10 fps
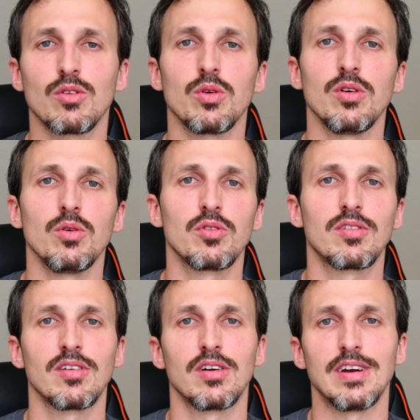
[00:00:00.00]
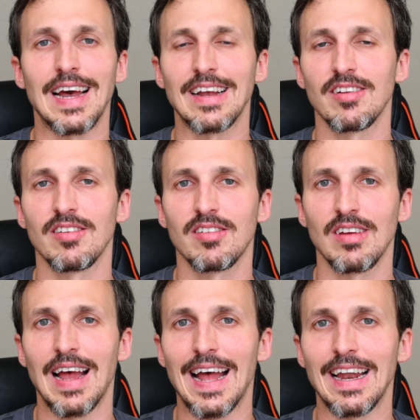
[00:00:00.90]
to use
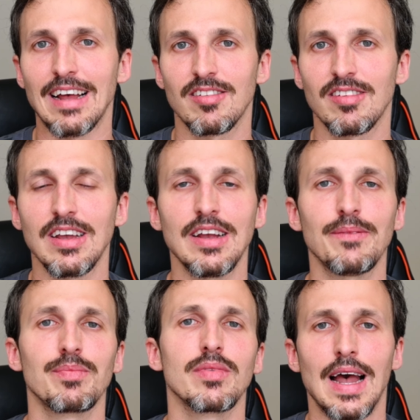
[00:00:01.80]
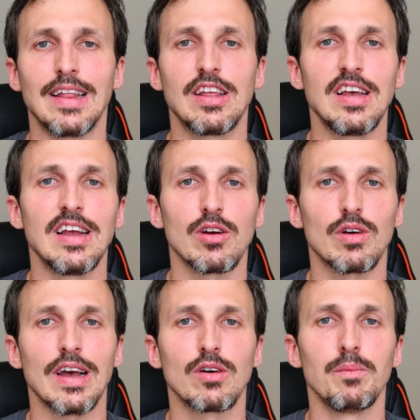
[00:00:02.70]
Nikon's NXT, and here you
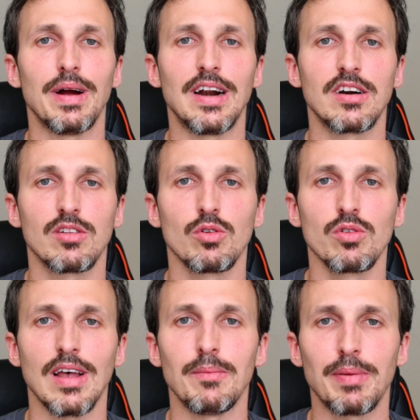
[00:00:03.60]
can compare the two same